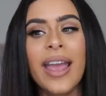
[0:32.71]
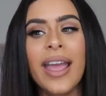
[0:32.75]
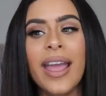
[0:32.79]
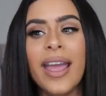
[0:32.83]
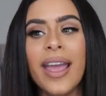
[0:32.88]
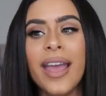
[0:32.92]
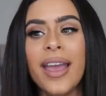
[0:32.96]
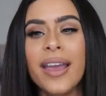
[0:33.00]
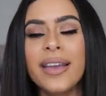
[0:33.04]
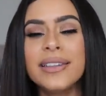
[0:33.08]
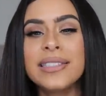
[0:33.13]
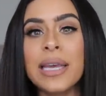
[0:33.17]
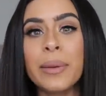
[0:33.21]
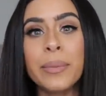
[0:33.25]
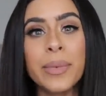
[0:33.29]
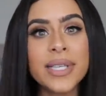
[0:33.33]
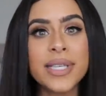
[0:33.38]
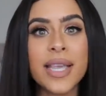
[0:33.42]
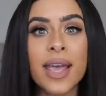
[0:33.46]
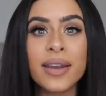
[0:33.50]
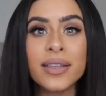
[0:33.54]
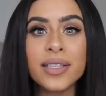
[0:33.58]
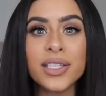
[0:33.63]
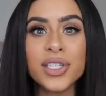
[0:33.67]
and I'm
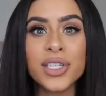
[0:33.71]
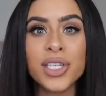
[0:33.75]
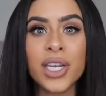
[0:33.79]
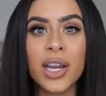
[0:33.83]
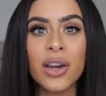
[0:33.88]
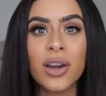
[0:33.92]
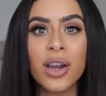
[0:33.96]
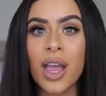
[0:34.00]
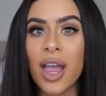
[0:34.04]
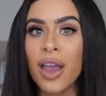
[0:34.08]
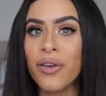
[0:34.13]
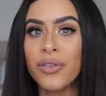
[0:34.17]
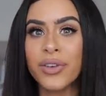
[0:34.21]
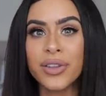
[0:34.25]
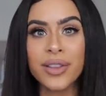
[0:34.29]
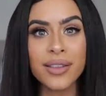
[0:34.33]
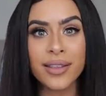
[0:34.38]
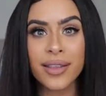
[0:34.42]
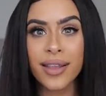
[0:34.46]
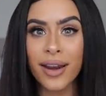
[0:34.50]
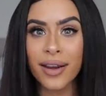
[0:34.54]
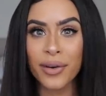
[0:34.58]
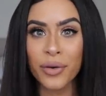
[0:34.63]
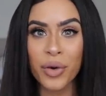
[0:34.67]
excited to share
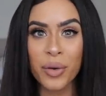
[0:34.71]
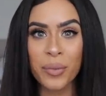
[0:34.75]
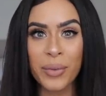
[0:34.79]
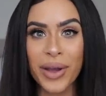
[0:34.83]
everything that I know